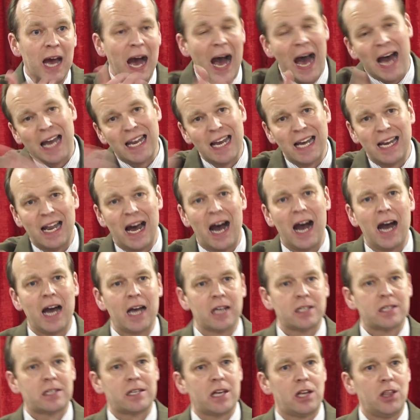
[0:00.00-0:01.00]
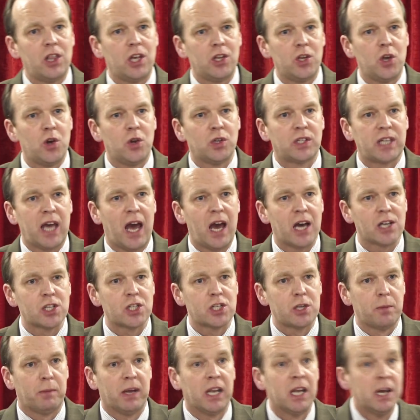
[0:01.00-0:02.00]
Ananias in the New
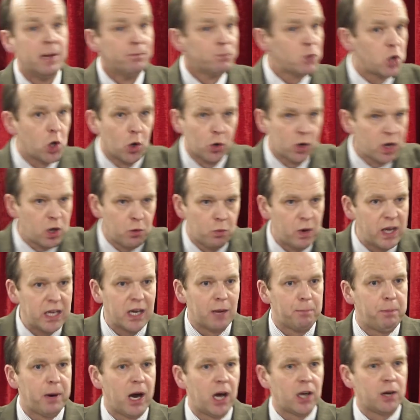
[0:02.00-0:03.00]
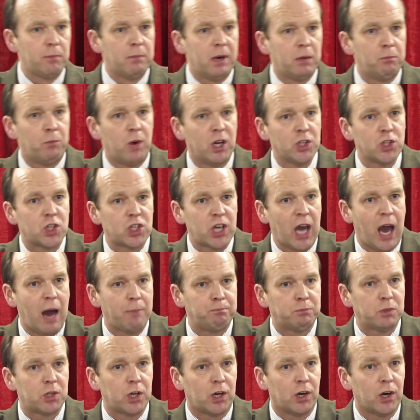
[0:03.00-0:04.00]
Testament, you only read about him in one
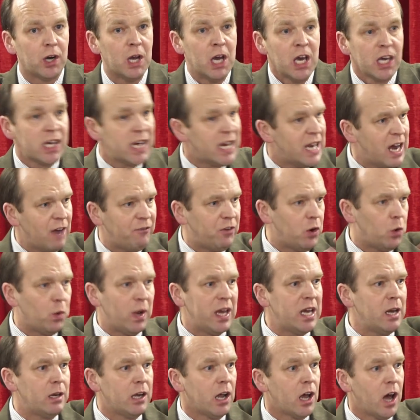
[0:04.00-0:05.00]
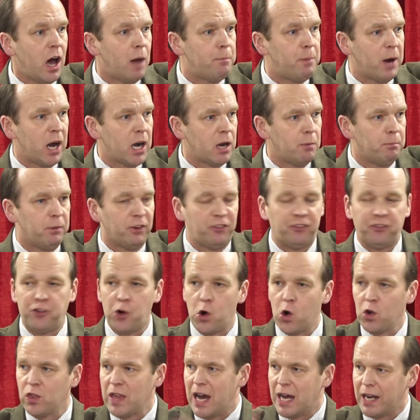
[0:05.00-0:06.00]
chapter. You never read about him
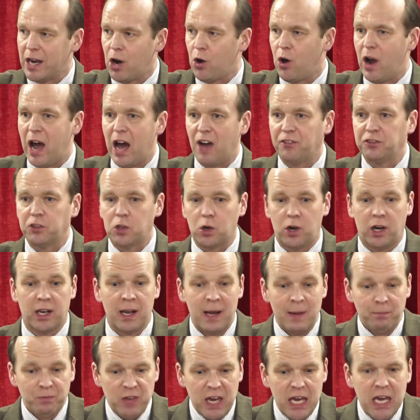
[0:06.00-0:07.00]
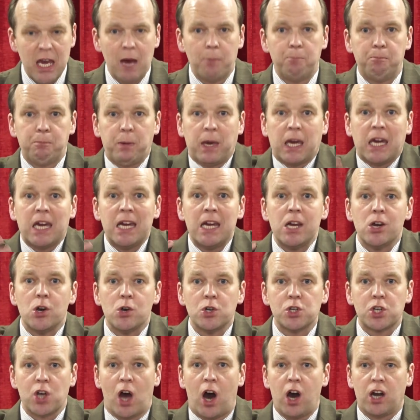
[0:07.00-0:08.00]
before that or after it. He
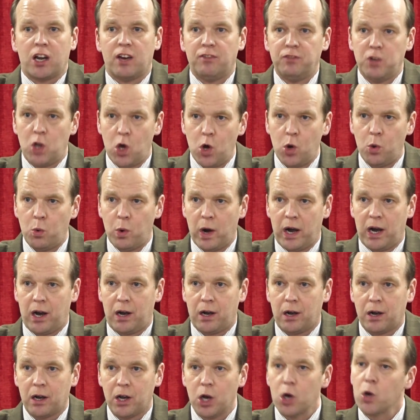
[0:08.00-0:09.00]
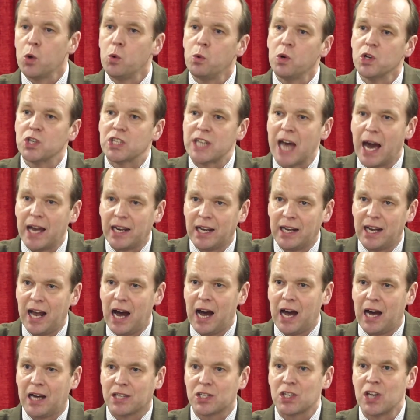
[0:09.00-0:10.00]
appears out of nowhere. Who was
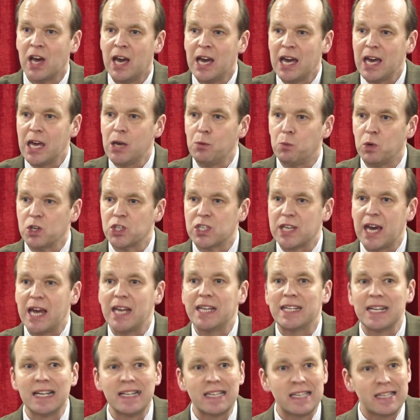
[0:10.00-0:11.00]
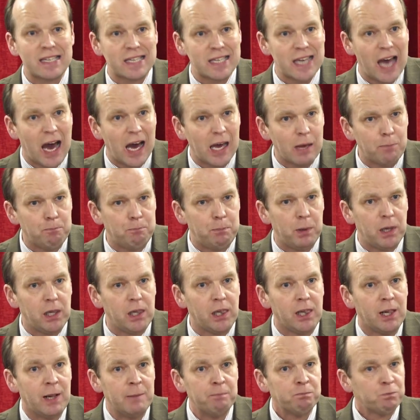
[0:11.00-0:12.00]
Ananias? He was a
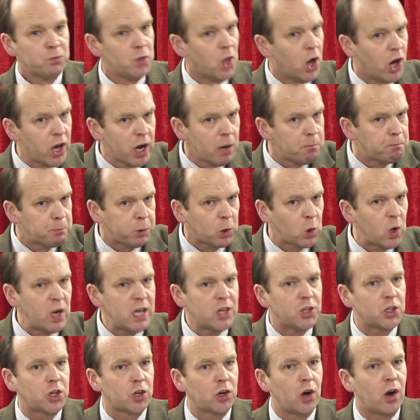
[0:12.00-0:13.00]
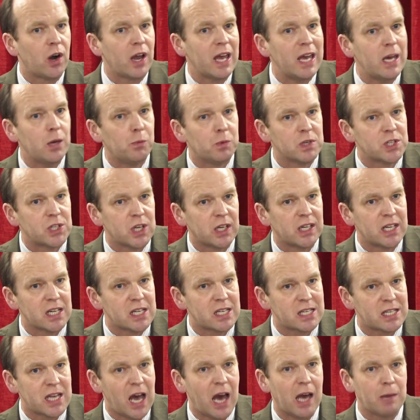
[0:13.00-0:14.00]
disciple, not a preacher. He was a
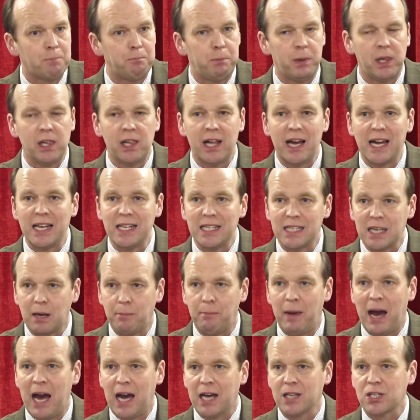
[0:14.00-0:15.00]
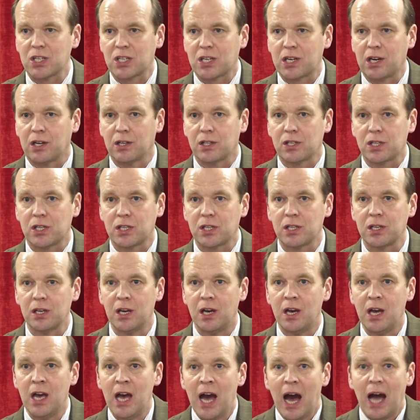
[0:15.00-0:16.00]
disciple in Damascus.
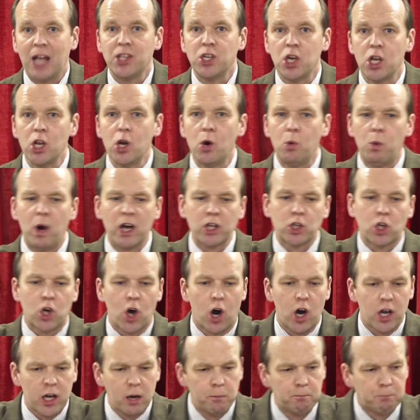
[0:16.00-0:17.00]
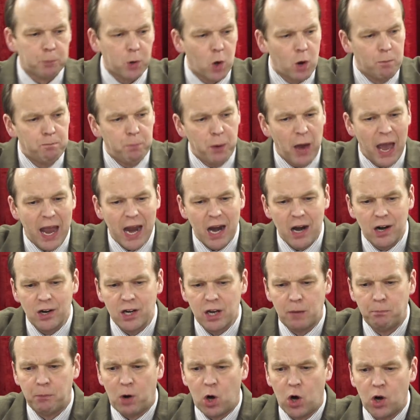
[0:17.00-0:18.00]
And you know what? God had prepared
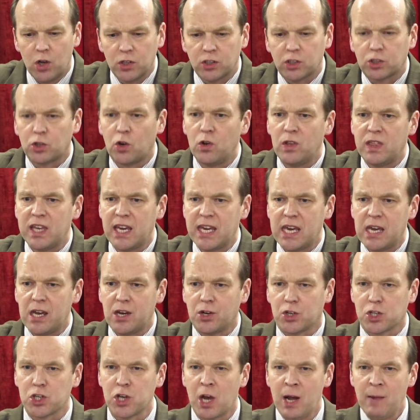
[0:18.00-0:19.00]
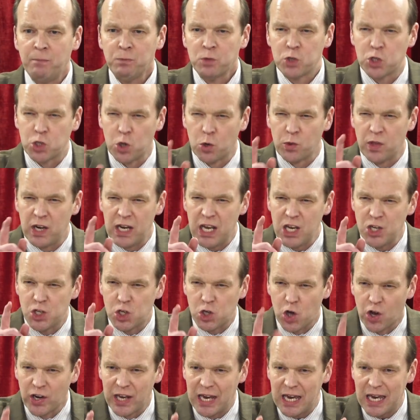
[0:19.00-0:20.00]
him all through the years so that he's
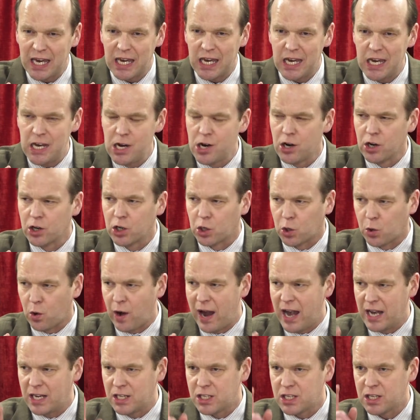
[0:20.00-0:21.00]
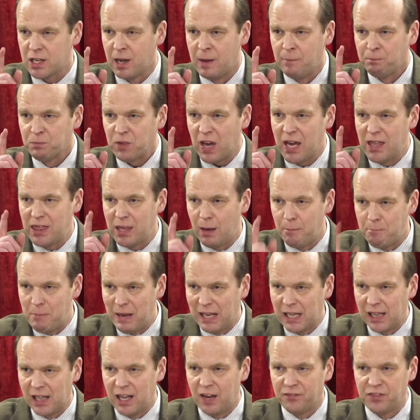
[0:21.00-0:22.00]
going to hear Christ in the
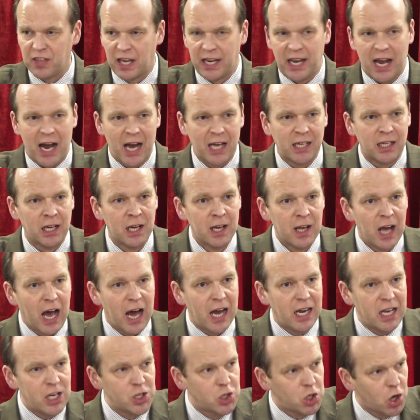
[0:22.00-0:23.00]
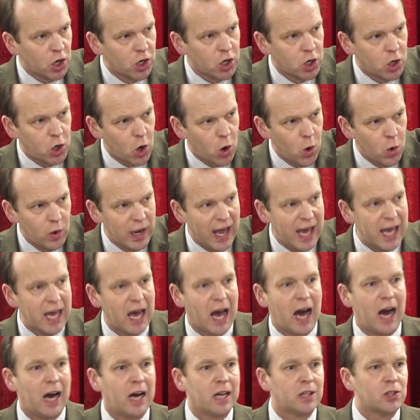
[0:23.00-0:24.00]
middle of the night and he's going to go lay
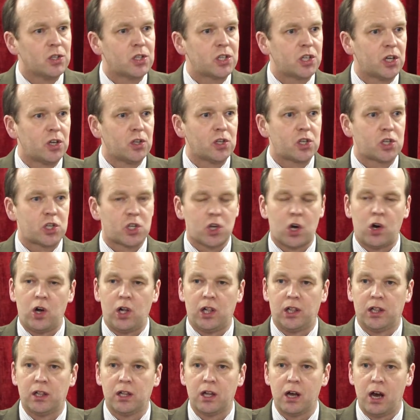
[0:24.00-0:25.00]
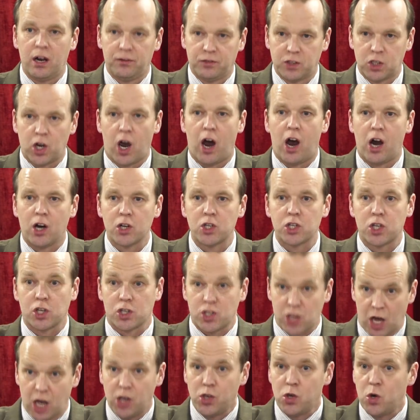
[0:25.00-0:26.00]
hands on Saul of
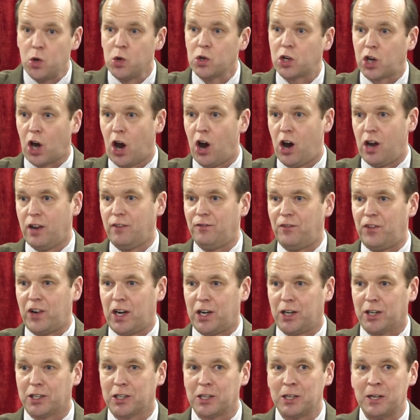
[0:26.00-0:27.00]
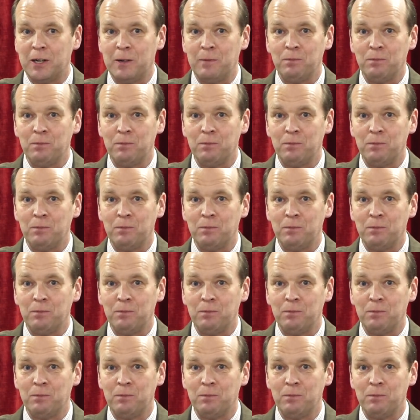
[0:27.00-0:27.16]
Tarsus, a new convert.